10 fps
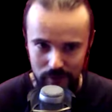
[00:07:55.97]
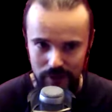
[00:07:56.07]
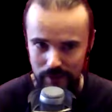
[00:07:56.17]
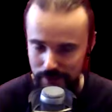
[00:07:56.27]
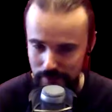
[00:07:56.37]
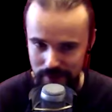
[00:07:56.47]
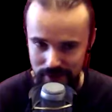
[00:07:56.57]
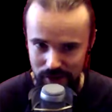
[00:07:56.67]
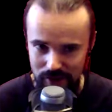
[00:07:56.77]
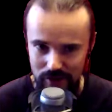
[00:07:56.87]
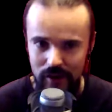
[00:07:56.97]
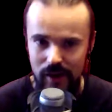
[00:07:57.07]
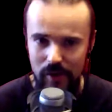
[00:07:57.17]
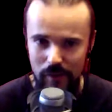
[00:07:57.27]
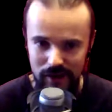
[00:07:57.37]
with optimization,
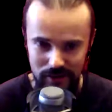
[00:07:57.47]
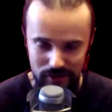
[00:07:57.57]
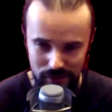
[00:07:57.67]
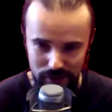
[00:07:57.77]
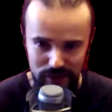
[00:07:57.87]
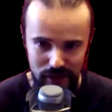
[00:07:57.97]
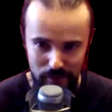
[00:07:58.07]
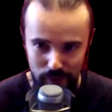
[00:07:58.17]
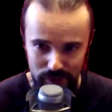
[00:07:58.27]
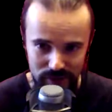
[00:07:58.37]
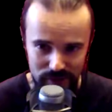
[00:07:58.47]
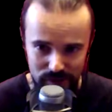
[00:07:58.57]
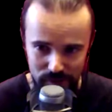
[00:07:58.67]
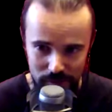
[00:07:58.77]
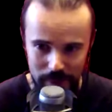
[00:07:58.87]
how much thought I put
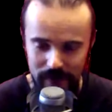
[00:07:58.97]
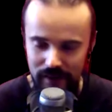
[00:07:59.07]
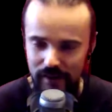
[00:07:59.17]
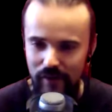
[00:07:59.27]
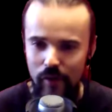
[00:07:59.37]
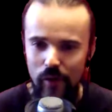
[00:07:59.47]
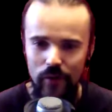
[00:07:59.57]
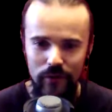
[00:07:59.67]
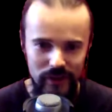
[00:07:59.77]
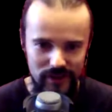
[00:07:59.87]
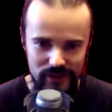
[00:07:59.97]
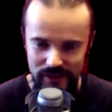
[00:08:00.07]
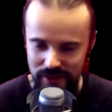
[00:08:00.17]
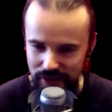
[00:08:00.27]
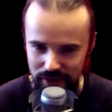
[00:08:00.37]
into all these
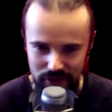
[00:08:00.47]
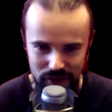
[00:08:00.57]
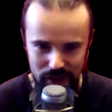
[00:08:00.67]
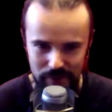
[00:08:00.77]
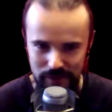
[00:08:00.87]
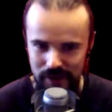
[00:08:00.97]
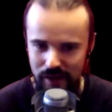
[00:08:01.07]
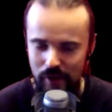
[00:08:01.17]
skill gems, how